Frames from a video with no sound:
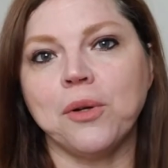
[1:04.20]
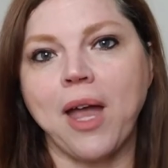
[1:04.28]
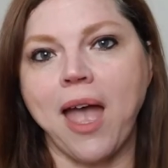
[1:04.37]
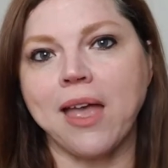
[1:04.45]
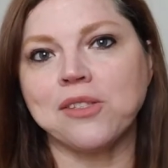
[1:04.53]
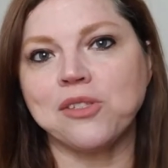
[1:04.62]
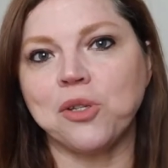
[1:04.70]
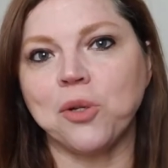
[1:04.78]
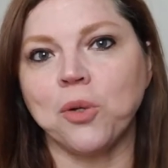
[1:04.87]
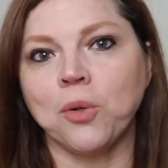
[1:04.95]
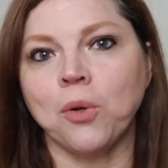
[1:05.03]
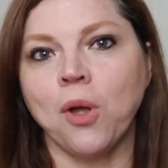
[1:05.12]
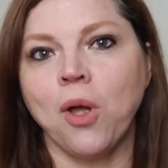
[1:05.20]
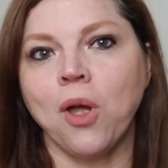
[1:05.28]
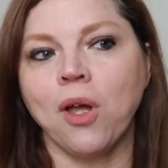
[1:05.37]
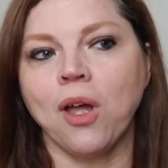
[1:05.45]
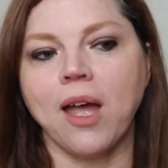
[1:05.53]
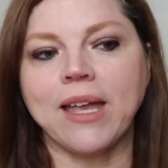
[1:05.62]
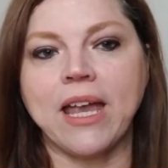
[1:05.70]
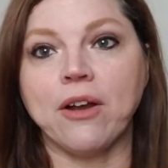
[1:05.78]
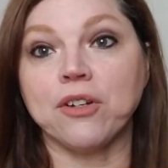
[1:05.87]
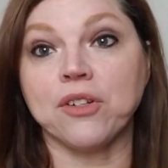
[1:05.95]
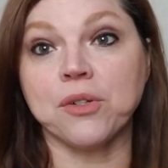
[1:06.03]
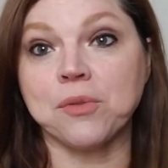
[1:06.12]
as to a
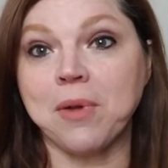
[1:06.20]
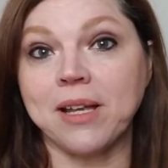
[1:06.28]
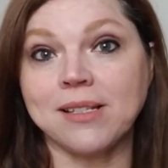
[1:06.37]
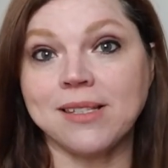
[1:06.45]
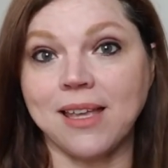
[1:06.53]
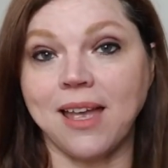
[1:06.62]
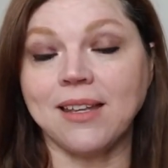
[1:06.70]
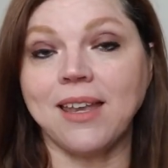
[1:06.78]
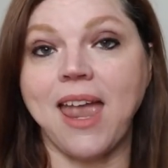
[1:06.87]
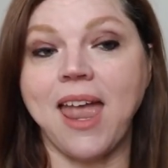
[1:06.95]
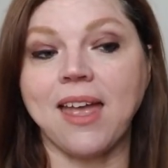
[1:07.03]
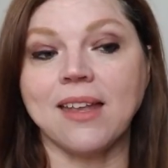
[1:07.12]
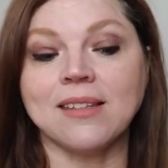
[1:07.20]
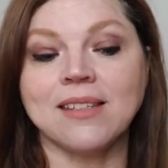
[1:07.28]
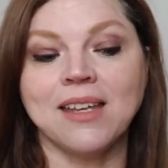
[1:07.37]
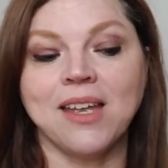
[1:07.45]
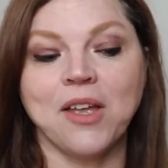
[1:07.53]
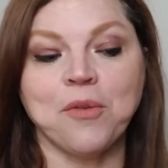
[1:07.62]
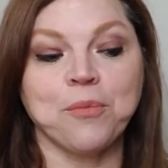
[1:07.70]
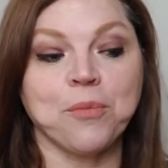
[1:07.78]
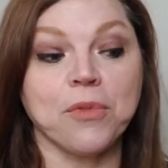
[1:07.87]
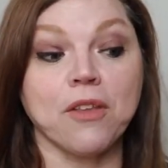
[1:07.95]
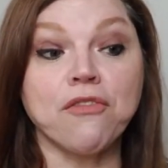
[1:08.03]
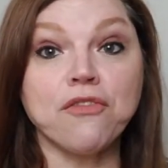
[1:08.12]
character's mindset. And
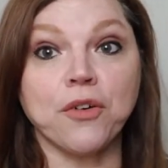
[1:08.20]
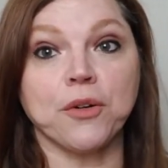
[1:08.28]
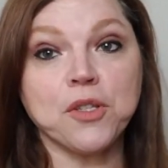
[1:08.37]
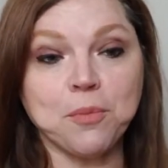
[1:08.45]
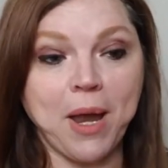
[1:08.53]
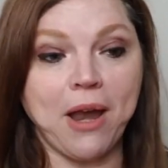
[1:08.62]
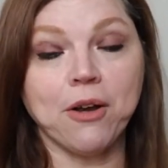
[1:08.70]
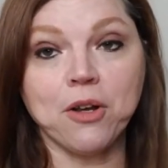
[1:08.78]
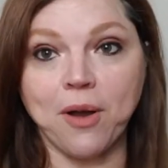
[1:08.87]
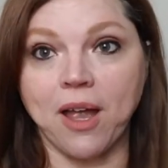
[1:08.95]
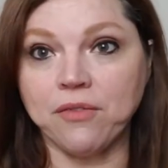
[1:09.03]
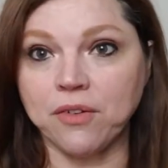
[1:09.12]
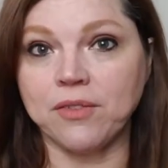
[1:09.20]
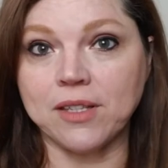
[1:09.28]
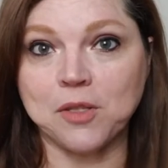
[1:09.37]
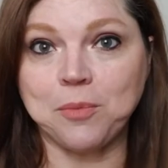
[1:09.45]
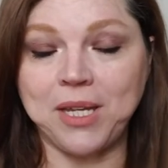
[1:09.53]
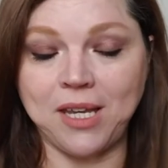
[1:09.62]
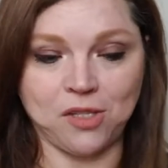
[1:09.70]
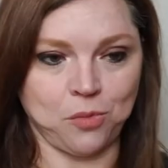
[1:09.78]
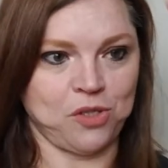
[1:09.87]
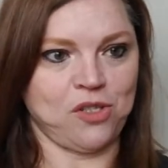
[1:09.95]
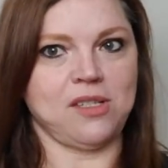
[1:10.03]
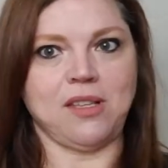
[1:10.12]
the first paragraph of this piece,
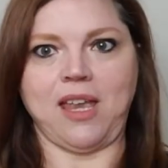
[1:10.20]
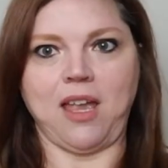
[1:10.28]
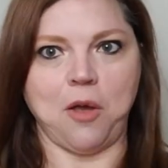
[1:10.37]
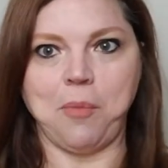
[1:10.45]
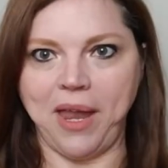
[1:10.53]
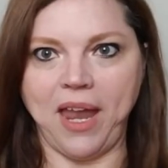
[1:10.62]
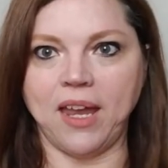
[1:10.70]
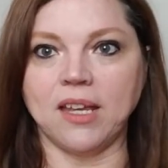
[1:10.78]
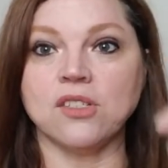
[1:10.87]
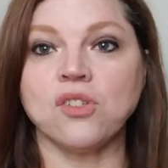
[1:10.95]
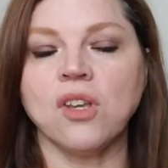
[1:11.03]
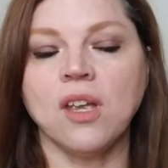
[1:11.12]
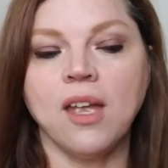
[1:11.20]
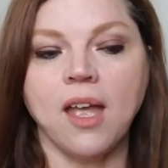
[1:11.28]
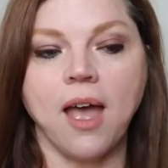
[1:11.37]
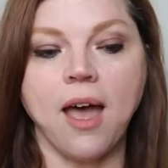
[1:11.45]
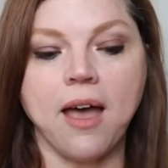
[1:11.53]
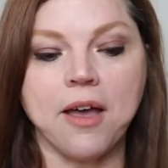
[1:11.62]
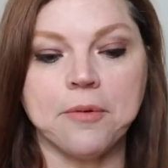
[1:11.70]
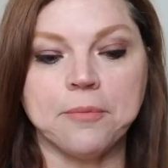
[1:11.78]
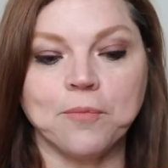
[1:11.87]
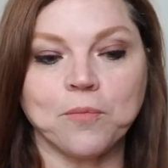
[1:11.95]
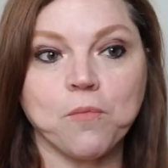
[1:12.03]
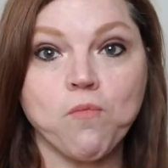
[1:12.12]
which is like a page,
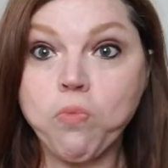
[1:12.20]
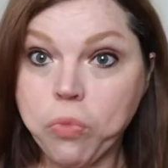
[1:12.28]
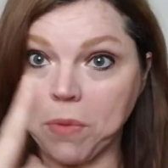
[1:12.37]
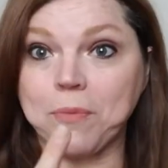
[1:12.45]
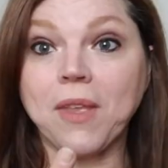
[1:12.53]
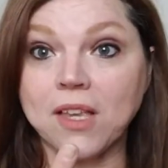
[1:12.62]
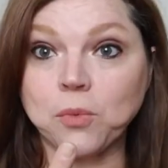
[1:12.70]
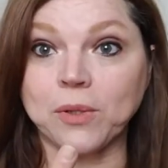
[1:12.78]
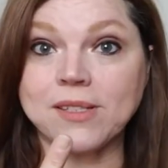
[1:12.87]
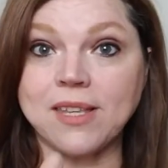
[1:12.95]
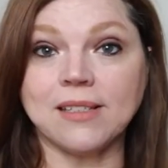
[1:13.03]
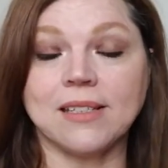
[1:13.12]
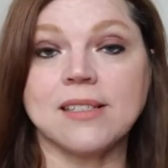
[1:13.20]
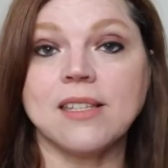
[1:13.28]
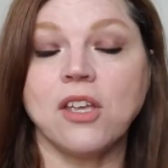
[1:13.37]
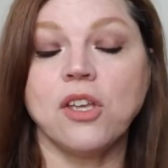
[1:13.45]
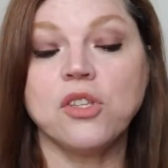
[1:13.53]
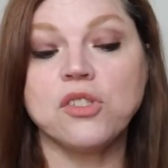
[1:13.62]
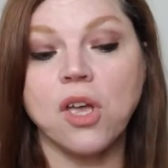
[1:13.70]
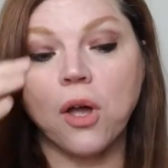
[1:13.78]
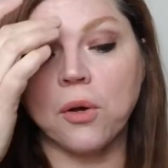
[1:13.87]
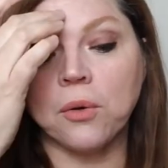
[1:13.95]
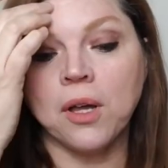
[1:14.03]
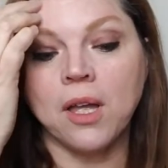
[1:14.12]
um, is one sentence.
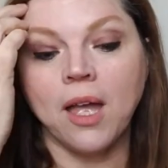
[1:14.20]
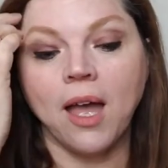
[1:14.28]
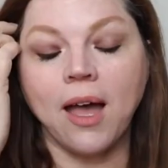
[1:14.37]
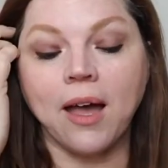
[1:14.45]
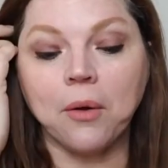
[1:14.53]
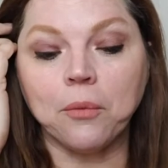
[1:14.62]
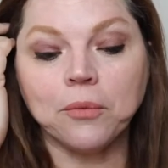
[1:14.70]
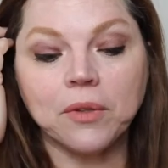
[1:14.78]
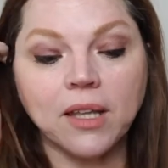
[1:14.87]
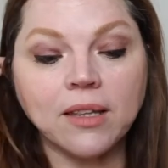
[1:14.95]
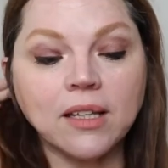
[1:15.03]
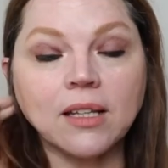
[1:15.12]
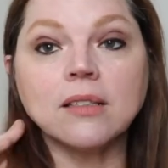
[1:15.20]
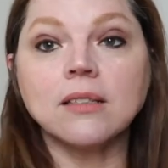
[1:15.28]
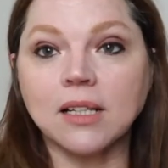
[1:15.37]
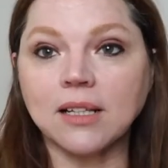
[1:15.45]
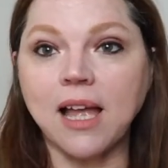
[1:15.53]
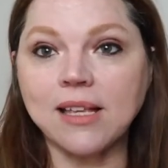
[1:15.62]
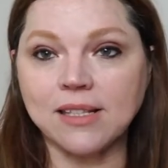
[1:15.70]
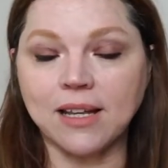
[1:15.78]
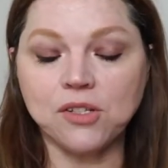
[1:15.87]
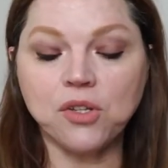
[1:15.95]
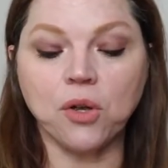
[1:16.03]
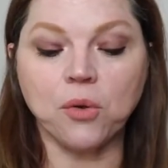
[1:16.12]
So uh, in the, the class that I
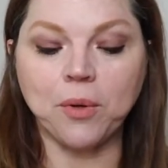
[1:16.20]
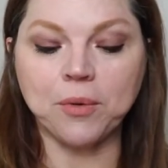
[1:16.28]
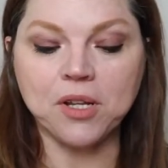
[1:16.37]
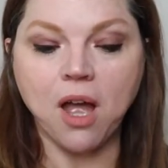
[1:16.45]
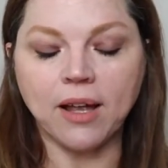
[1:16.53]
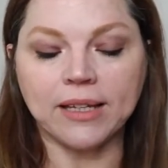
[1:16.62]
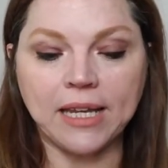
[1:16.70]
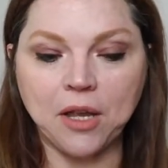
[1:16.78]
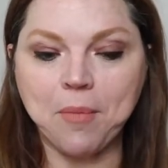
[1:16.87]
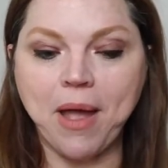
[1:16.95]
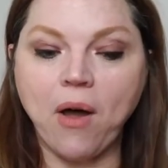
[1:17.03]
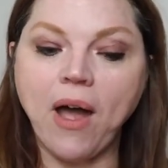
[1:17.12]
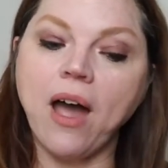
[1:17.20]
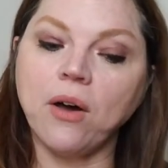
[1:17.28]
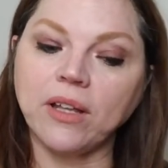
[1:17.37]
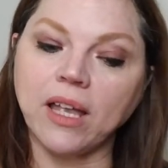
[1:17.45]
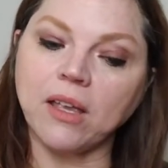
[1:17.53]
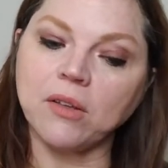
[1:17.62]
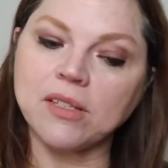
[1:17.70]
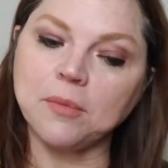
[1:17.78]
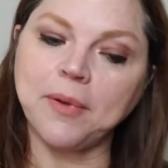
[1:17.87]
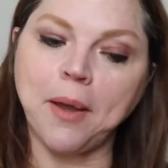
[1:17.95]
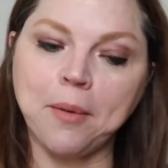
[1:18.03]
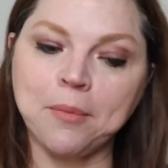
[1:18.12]
took, we were talking about how like
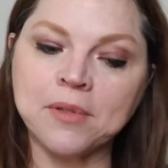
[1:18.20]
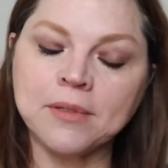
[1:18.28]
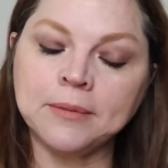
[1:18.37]
sometimes